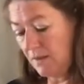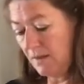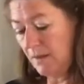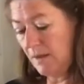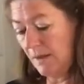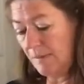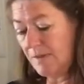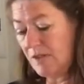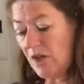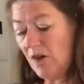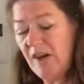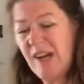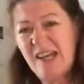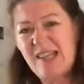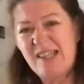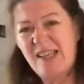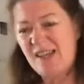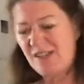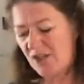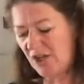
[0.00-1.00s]
I'm sorry I
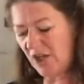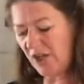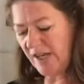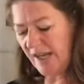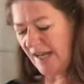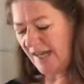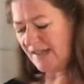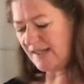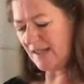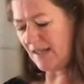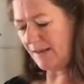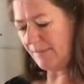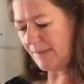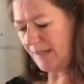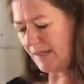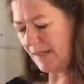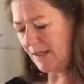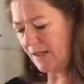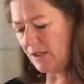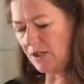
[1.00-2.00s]
sound so nasal. I
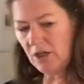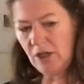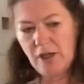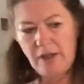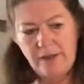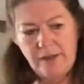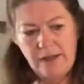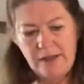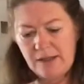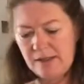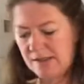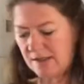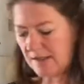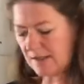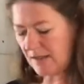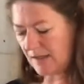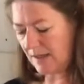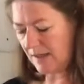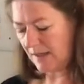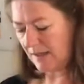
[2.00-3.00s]
mean, you know, I think this
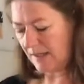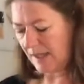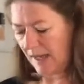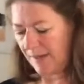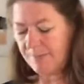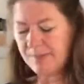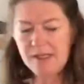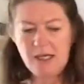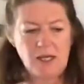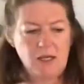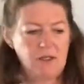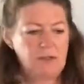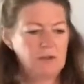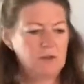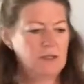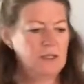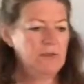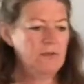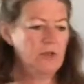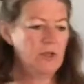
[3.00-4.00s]
Cape Town,
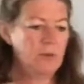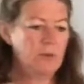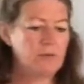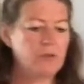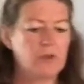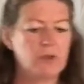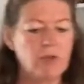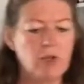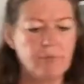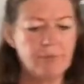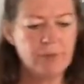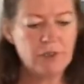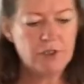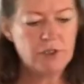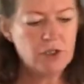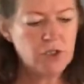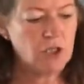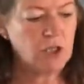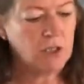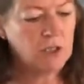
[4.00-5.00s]
even though we've got no
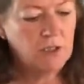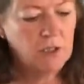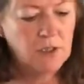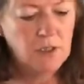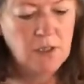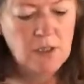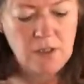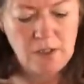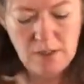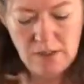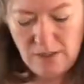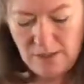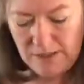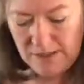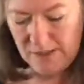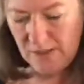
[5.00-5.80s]
pollution, there's